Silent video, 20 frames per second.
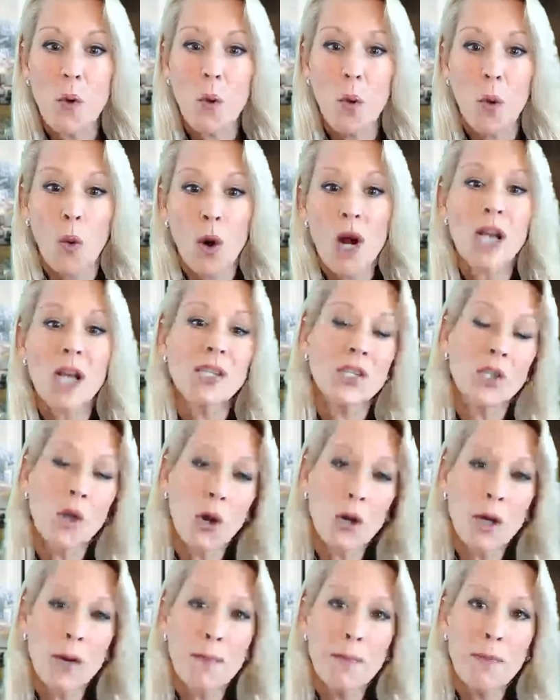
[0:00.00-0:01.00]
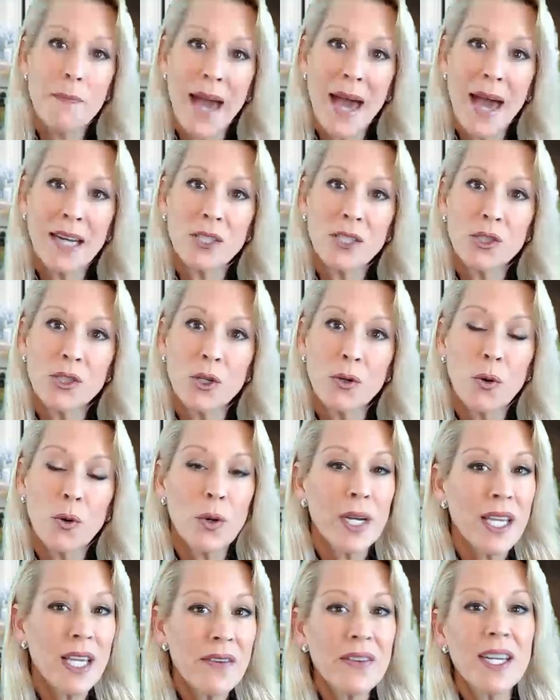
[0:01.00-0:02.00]
or a startup manager or
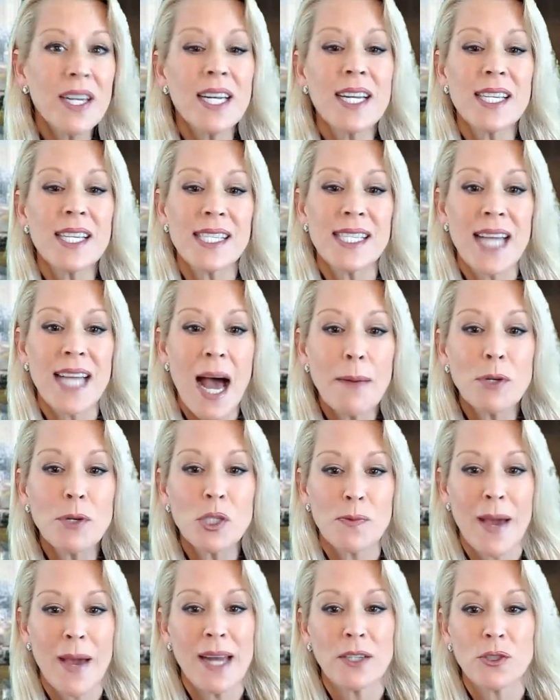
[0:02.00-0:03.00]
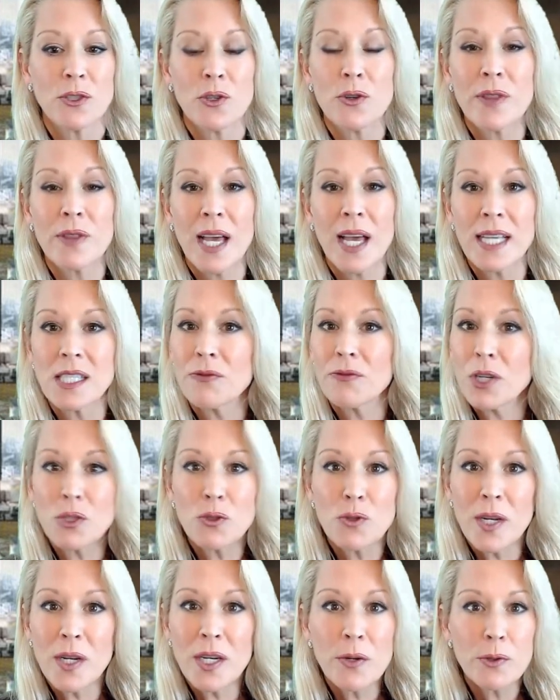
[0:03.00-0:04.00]
even an established manager that's
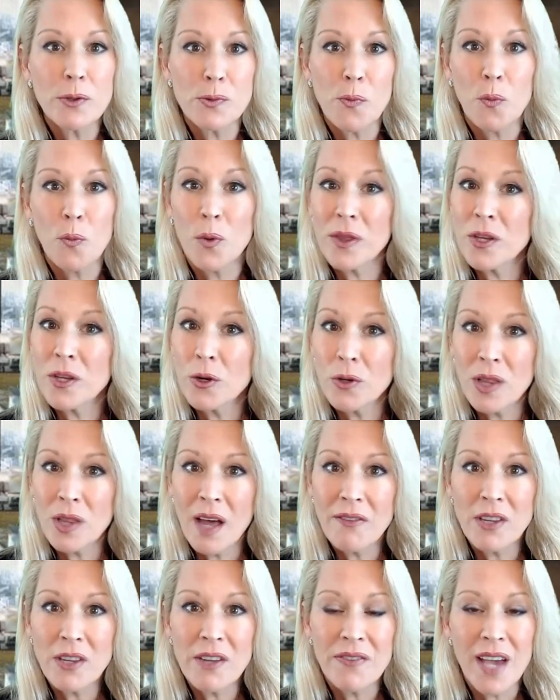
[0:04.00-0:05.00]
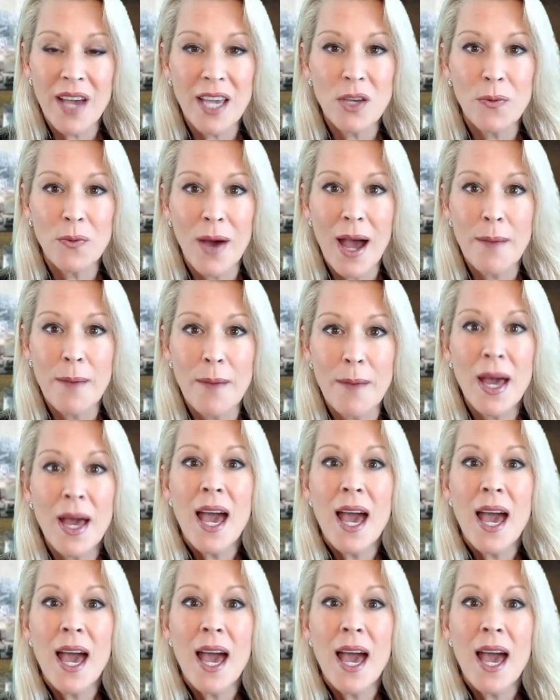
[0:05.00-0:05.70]
frustrated with your level of AUM